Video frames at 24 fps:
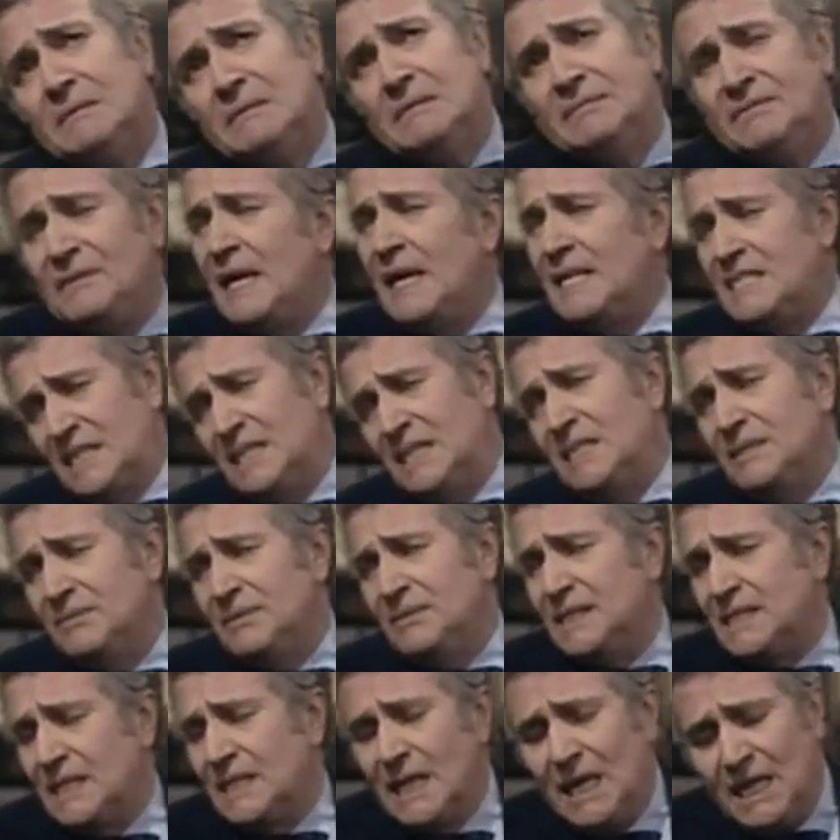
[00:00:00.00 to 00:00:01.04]
facet of
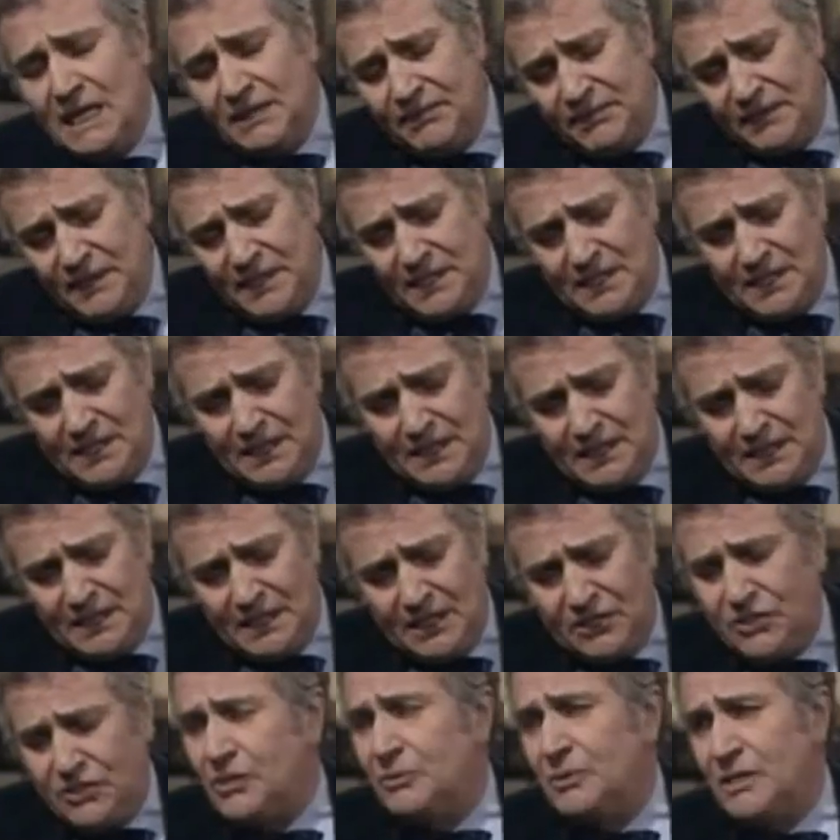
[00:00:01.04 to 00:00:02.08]
its life is that
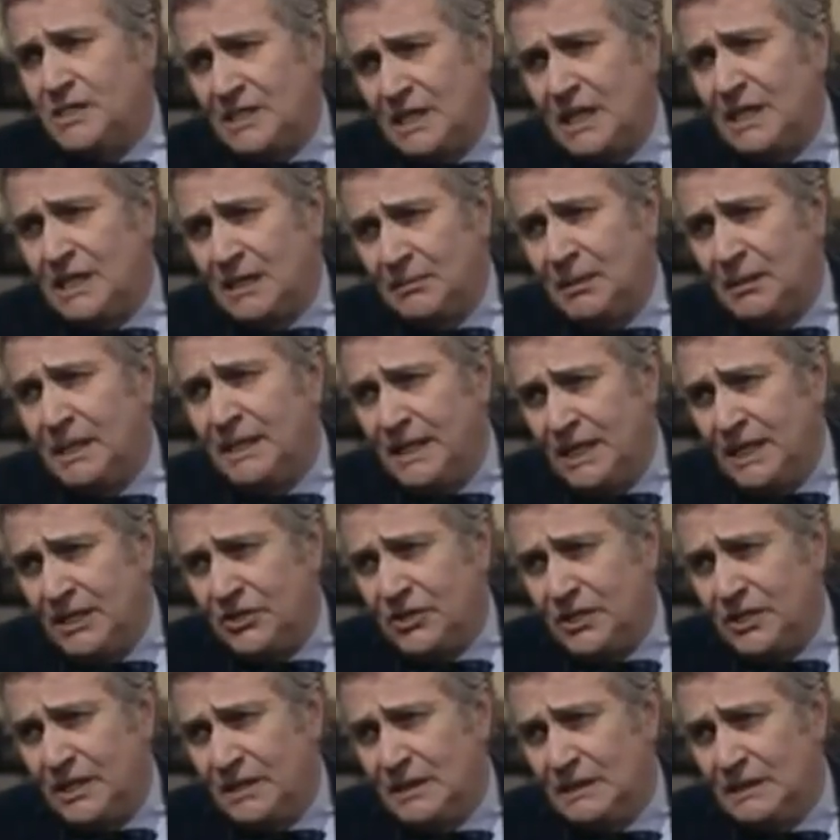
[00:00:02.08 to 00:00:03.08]
they're suicidal by nature.